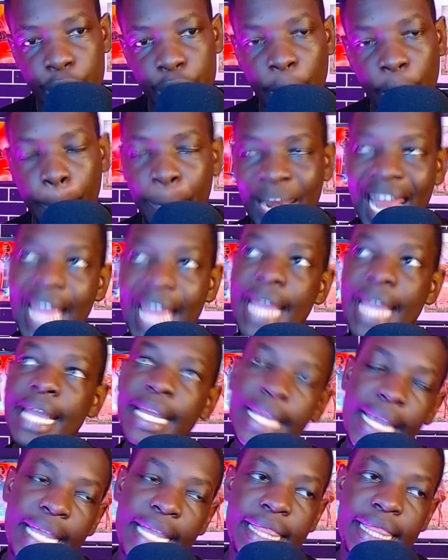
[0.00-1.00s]
playing
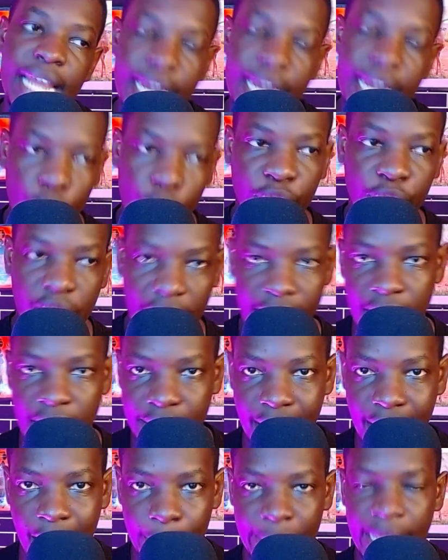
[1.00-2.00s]
in the North London
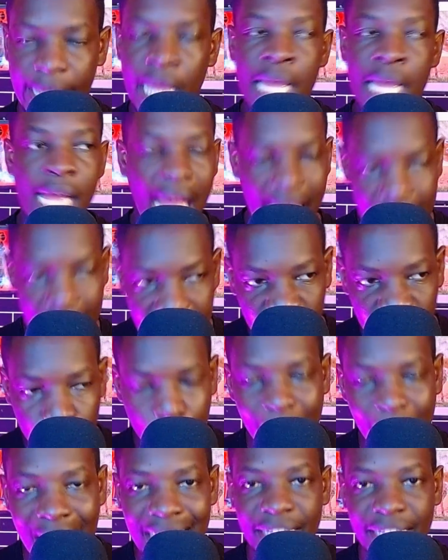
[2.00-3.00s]
derby, and these
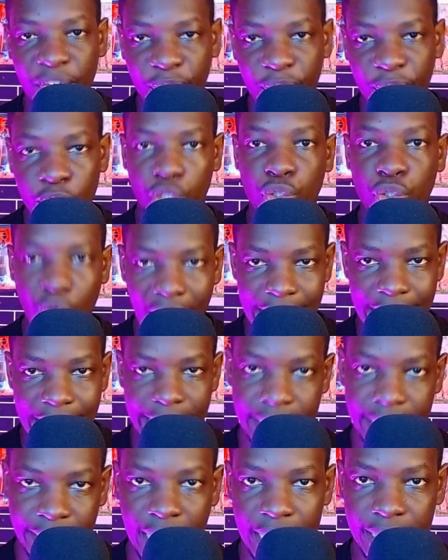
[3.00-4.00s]
players have got to
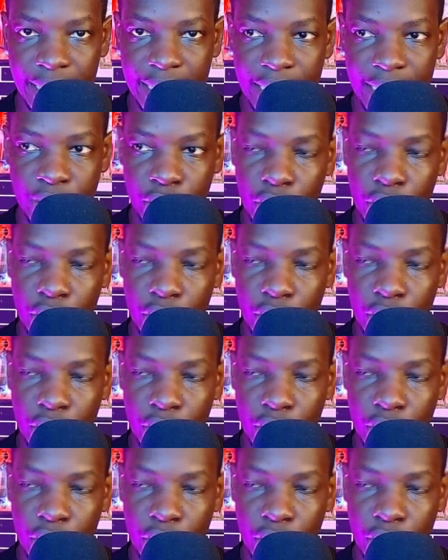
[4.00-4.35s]
understand this.